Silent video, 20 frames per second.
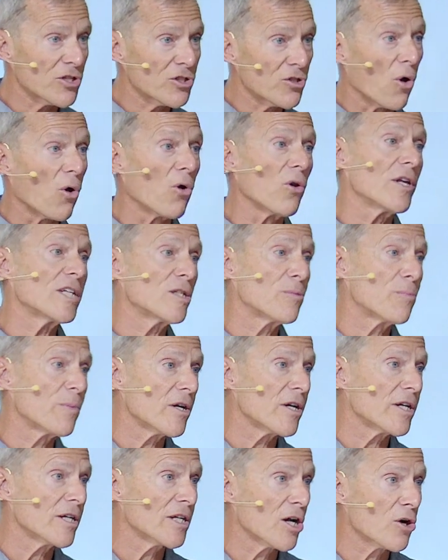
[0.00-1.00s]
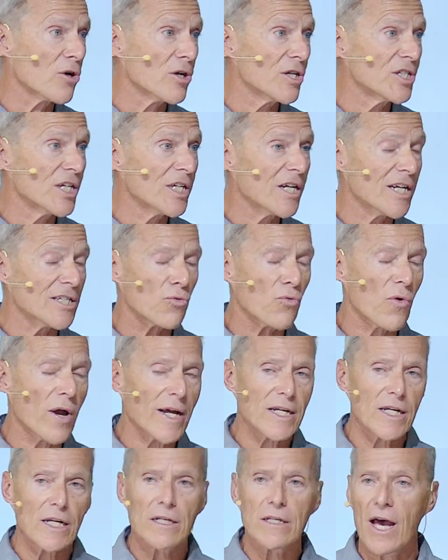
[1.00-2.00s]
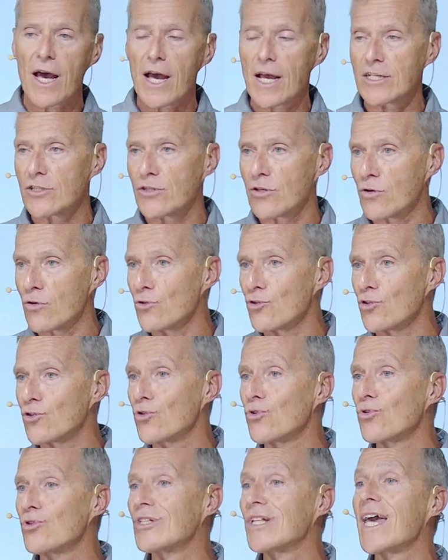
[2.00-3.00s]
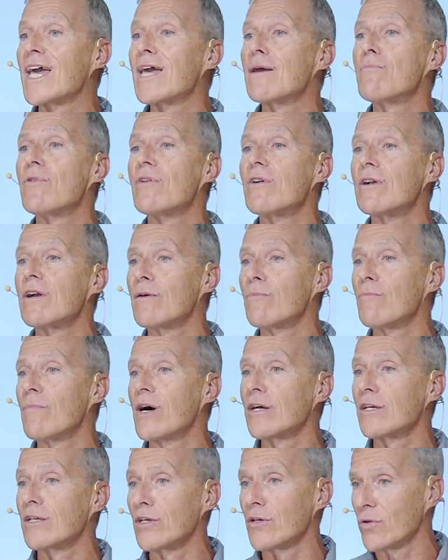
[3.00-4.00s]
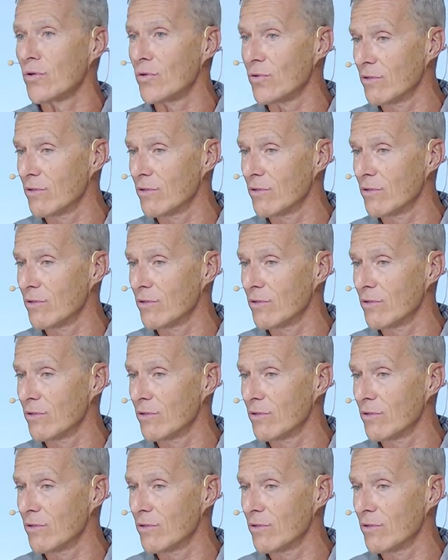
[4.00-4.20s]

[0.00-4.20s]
the Holy Spirit encouraging us, recognize those who labor among you.